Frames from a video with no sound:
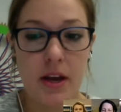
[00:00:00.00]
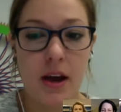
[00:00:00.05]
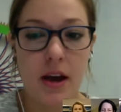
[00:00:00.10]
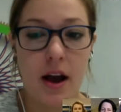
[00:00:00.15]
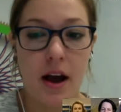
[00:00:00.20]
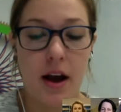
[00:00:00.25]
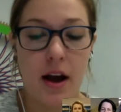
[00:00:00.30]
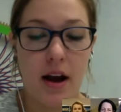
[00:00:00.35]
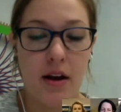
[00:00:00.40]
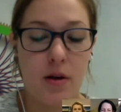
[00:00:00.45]

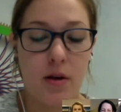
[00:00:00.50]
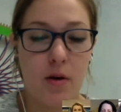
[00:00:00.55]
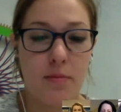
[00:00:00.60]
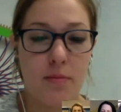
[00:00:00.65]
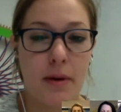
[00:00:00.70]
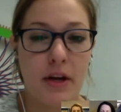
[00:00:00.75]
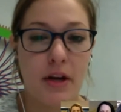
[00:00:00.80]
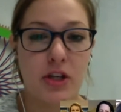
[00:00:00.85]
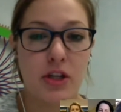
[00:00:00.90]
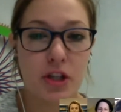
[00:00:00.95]
or by
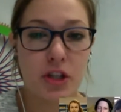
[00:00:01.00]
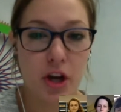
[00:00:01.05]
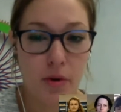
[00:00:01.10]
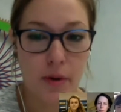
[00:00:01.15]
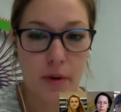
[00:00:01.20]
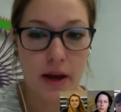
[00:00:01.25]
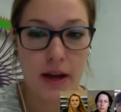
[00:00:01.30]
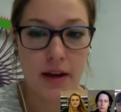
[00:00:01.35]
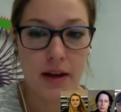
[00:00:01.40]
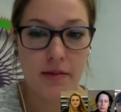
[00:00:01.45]

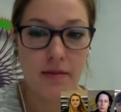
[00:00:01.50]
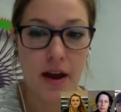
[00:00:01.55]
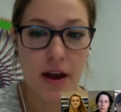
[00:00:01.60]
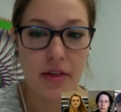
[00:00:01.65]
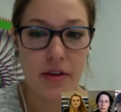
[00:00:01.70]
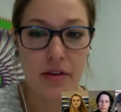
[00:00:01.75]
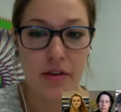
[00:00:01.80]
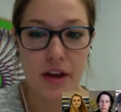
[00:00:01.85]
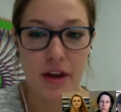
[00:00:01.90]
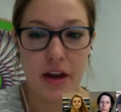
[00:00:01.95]
showing
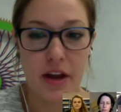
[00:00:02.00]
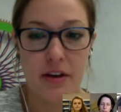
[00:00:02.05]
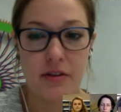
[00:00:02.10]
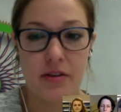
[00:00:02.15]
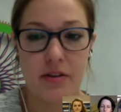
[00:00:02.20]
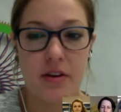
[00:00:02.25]
rather than